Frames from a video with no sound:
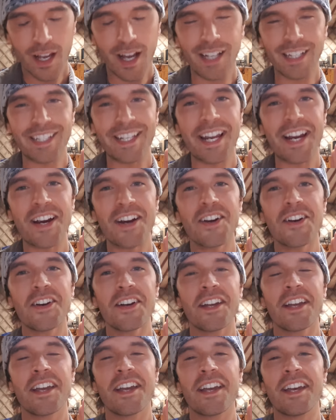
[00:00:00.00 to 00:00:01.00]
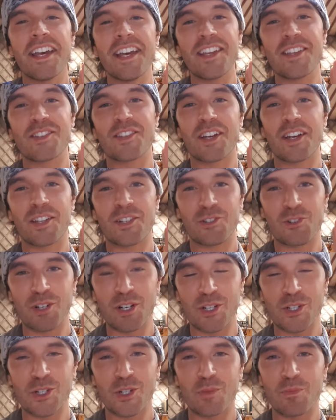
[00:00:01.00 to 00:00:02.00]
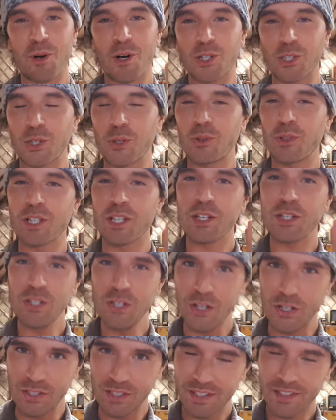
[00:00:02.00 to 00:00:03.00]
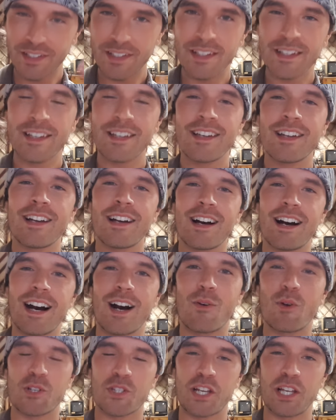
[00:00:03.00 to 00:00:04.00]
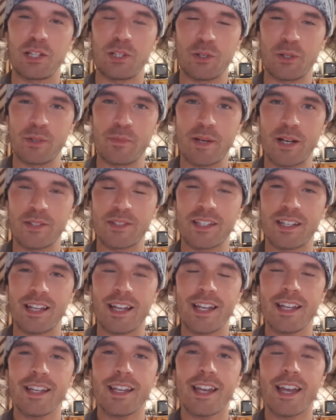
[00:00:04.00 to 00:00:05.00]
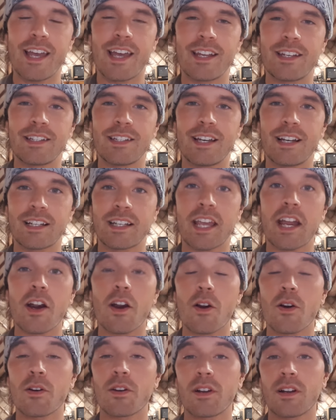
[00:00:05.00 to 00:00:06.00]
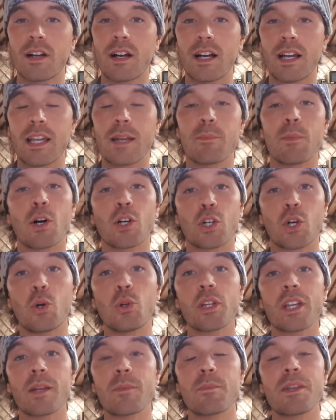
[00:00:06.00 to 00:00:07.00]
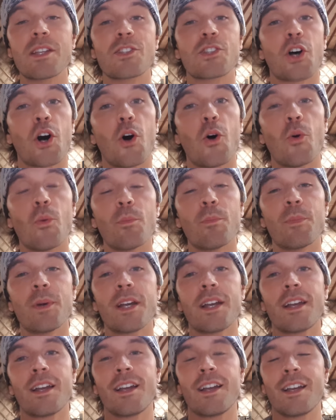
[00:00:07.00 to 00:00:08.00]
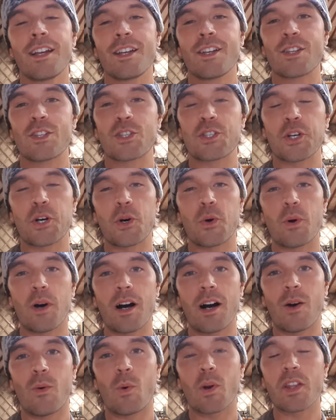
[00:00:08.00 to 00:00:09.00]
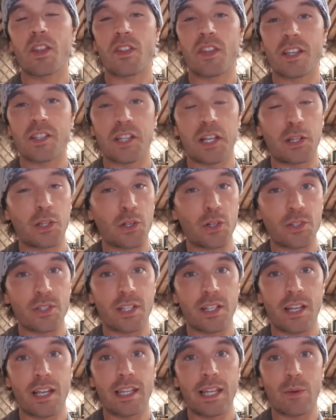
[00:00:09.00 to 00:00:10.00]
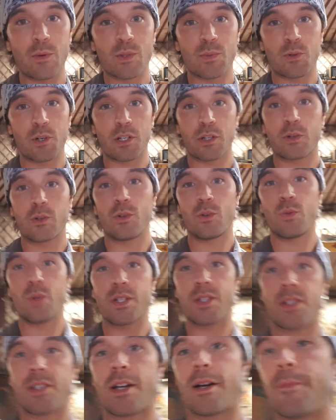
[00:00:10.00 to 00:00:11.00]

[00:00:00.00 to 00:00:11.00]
a ger is a traditional Mongolian yurt, uh, which I learned about today. And uh, ger uh, in Mongolian means home. So uh, one of the things I learned today that was pretty cool was